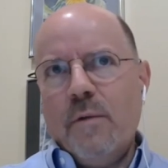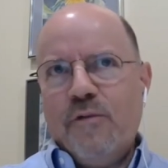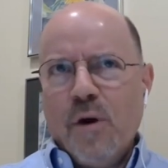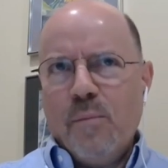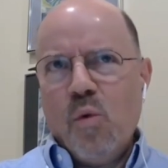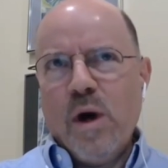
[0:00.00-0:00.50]

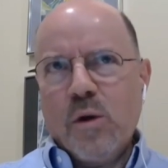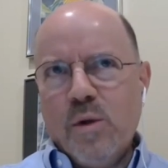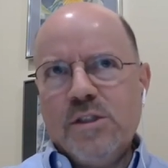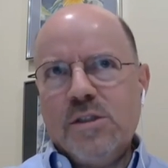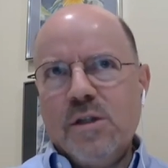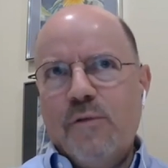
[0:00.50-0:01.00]
from what
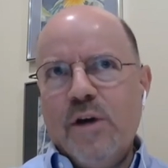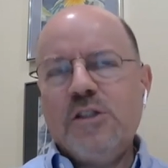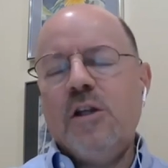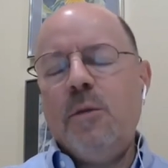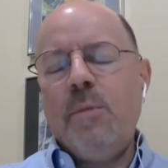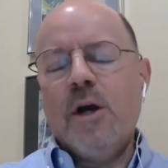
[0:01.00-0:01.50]
was
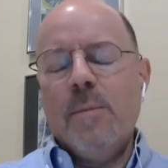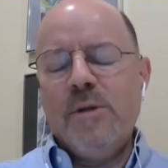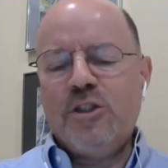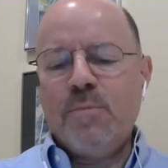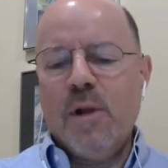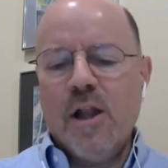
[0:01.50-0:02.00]
eventually to become
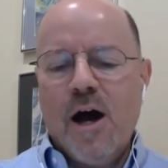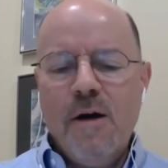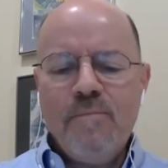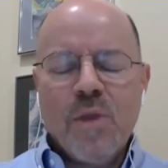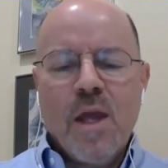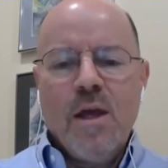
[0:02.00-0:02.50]

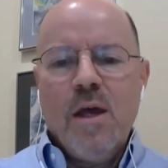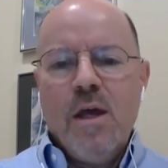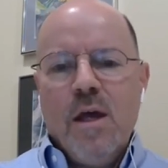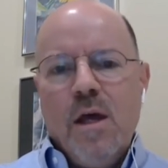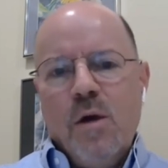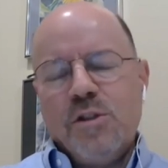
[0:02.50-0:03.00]
Hezbollah,
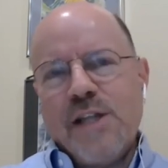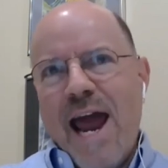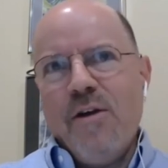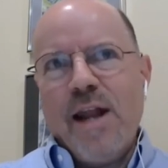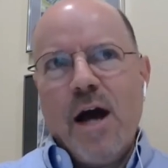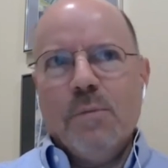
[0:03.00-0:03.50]
was
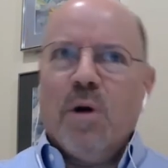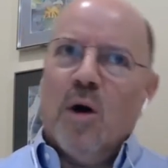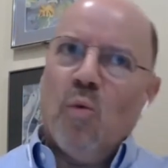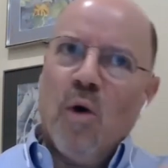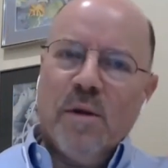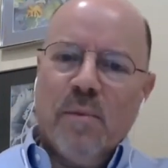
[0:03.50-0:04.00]
carried out
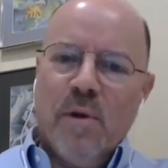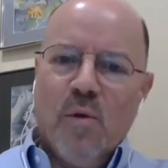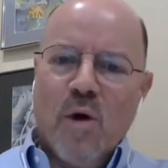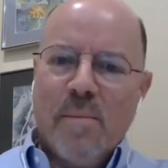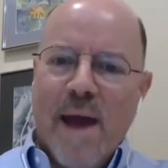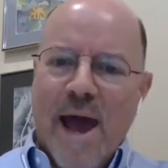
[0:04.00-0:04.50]
by one
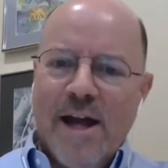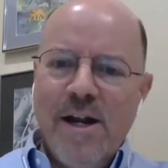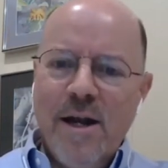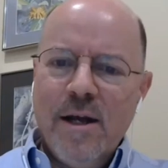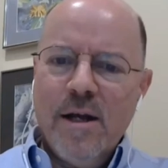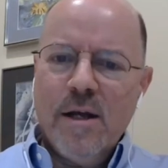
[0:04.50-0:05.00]

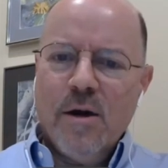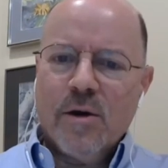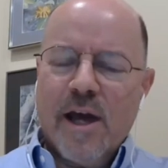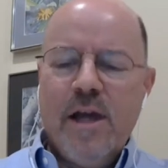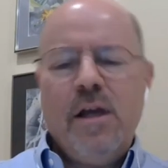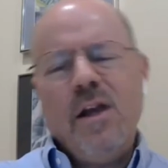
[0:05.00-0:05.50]
man,
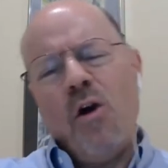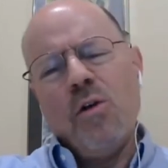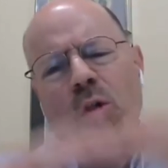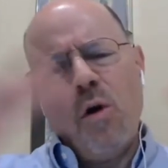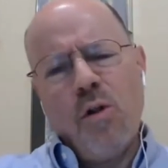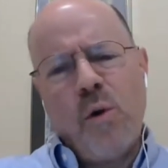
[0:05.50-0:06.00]
okay?
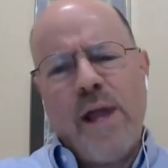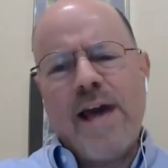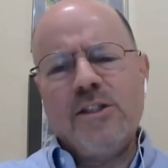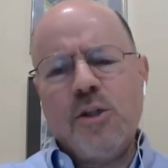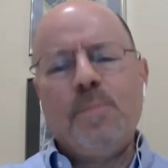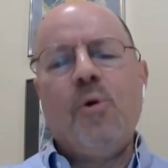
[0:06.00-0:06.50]
Although he
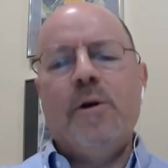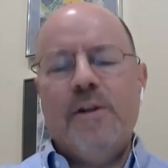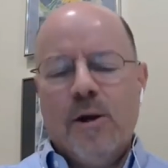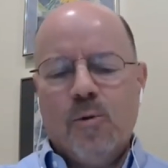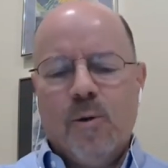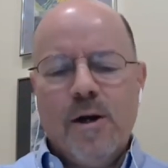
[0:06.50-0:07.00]
had a support
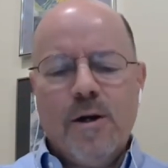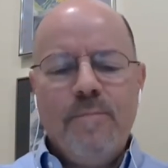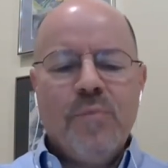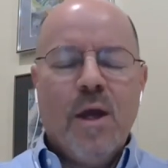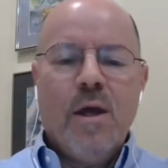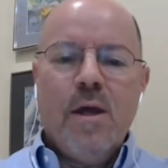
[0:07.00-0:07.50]
network,
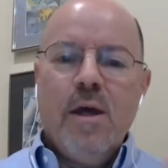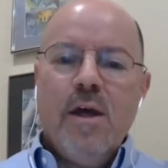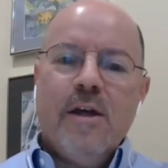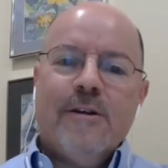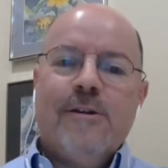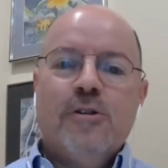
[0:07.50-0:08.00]

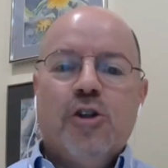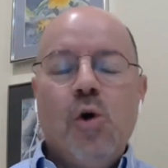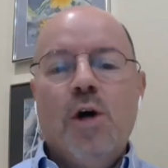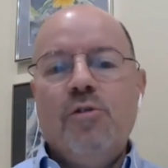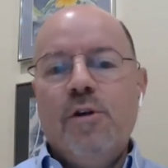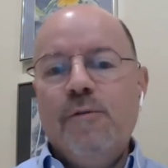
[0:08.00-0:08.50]
killed
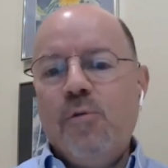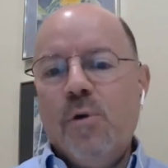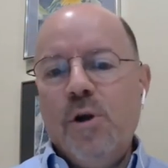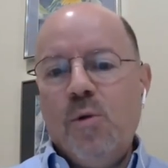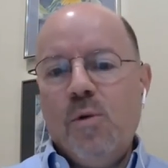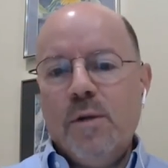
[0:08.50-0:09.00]

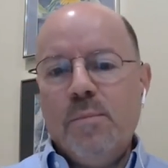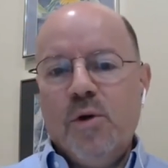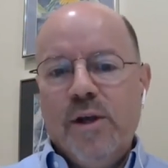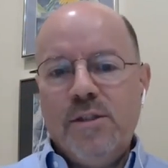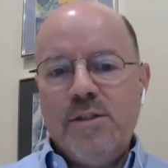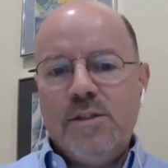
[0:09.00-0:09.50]
241
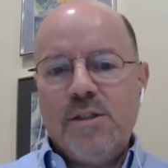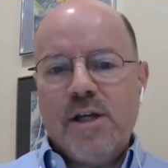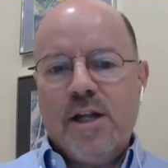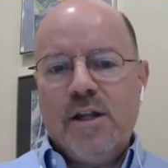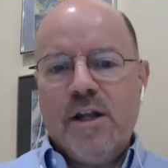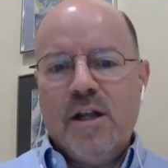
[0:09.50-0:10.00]
Marines
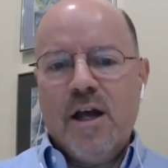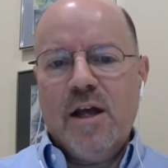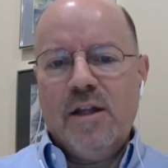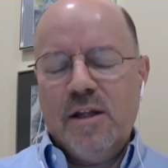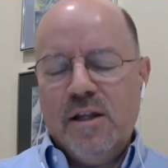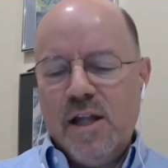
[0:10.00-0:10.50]
and
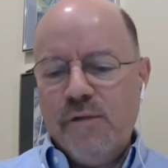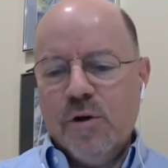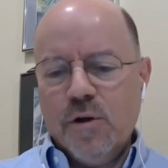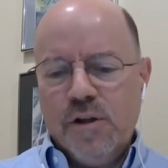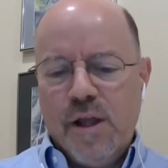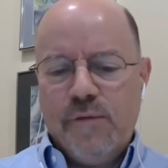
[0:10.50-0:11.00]

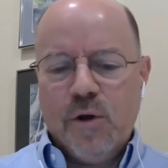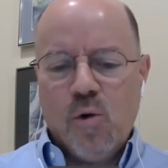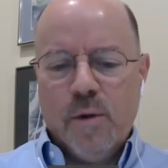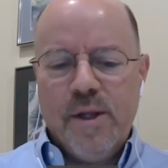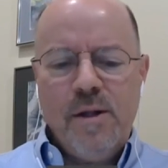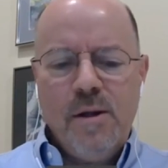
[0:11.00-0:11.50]
Navy
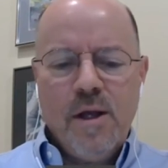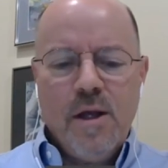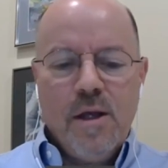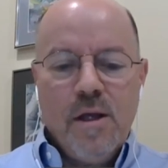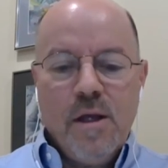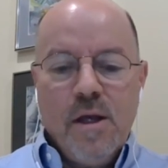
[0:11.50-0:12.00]
corpsmen.
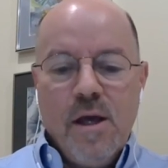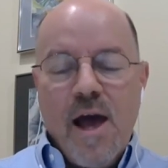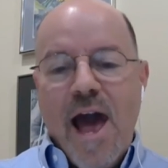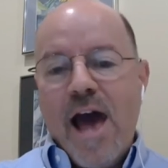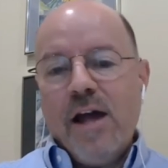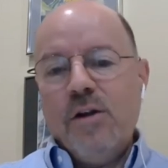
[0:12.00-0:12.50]

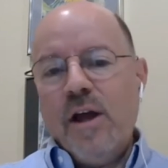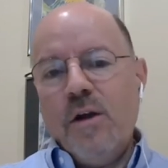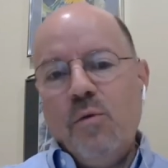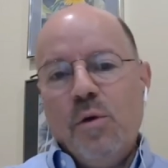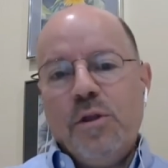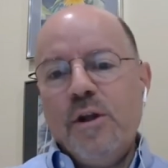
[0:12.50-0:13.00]
And
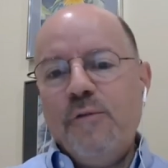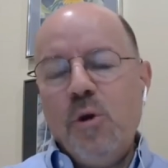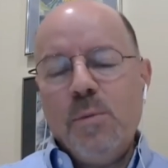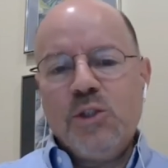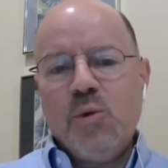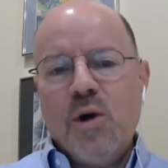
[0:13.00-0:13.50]
within a
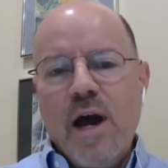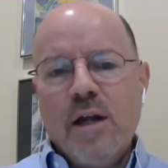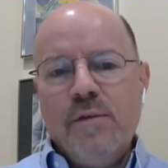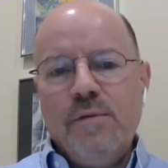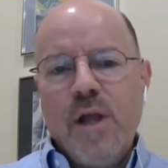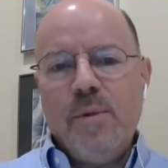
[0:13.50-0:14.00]
few months, we were
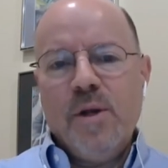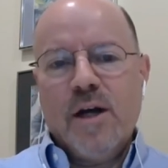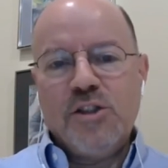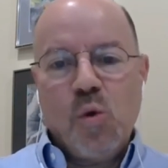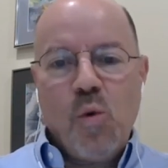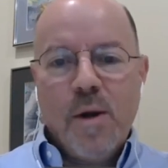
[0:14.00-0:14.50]
out of
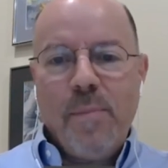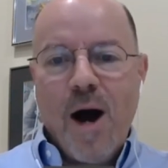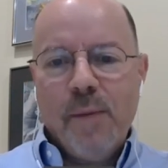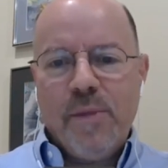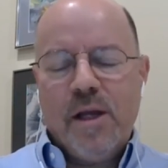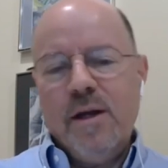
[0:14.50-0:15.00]
Lebanon. So one
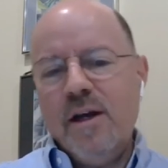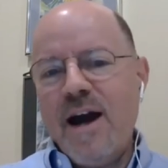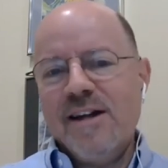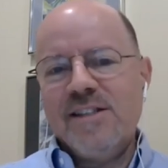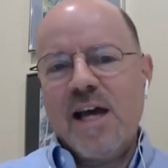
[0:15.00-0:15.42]
bombing got us